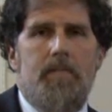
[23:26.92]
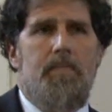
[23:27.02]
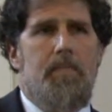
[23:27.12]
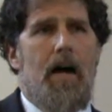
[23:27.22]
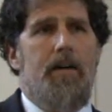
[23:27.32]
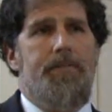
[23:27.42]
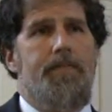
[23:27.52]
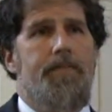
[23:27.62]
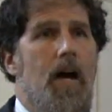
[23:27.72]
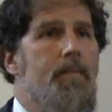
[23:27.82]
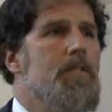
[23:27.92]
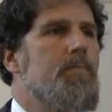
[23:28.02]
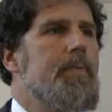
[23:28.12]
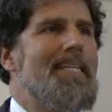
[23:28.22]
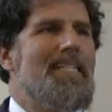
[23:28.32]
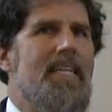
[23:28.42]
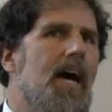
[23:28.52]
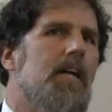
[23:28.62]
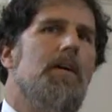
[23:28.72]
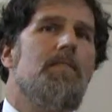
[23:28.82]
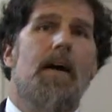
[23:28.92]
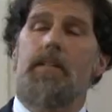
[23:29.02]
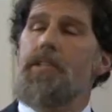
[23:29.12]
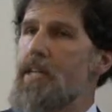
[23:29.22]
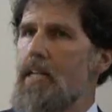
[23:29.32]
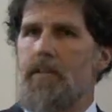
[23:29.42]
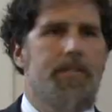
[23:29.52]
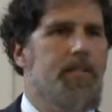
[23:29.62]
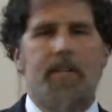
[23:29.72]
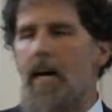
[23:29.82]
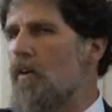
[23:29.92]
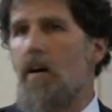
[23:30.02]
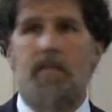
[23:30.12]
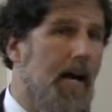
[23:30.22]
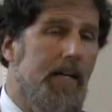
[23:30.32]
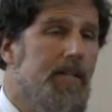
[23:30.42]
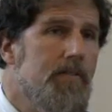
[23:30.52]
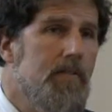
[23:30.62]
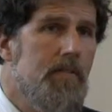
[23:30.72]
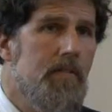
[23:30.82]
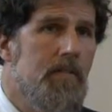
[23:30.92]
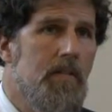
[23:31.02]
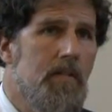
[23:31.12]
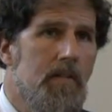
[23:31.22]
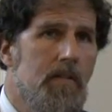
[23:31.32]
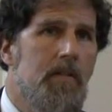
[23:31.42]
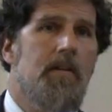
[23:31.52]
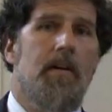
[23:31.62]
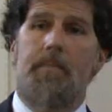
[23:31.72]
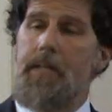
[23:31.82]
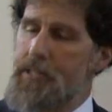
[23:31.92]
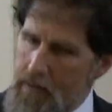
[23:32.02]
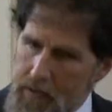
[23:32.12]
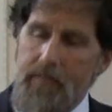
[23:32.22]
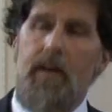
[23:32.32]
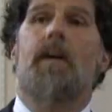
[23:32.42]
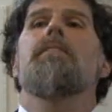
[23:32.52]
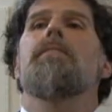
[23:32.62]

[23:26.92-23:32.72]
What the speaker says: Palestinian farmers from being attacked by violent settlers, and they're not all violent, but some of them are.